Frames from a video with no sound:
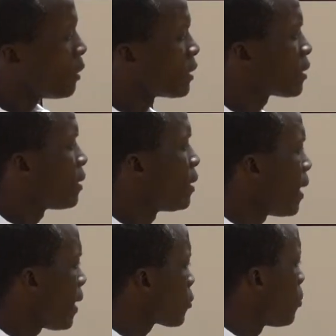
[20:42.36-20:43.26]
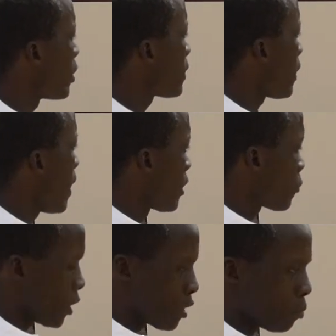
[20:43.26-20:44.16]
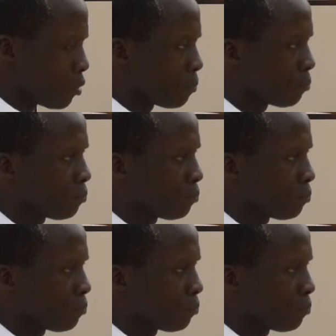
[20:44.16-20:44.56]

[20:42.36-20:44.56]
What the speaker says: best as much as possible.